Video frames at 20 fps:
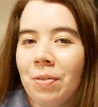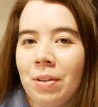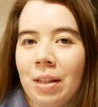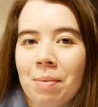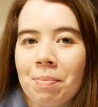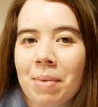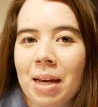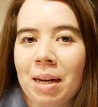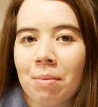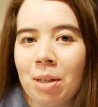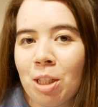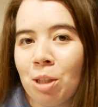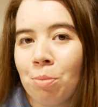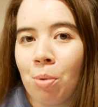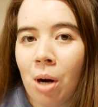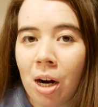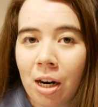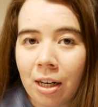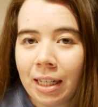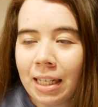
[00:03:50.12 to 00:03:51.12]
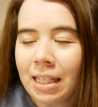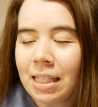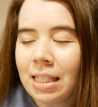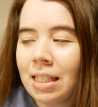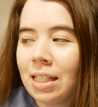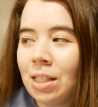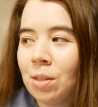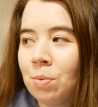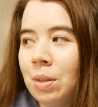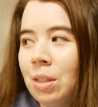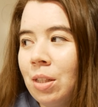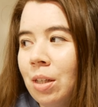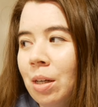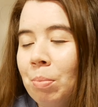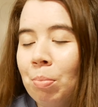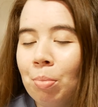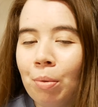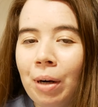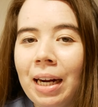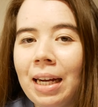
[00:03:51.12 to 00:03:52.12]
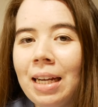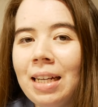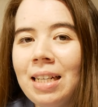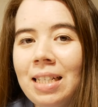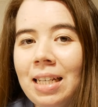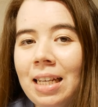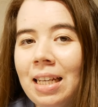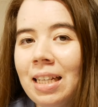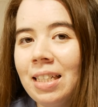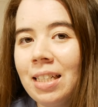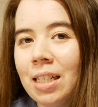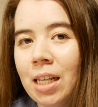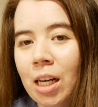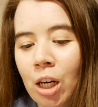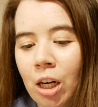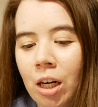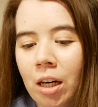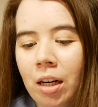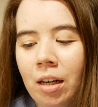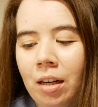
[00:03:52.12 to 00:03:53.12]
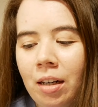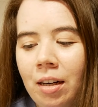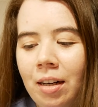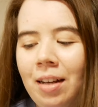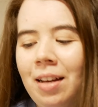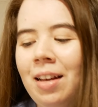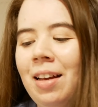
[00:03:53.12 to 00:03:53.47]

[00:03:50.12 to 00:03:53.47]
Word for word: really made much progress because we took a break to eat dinner.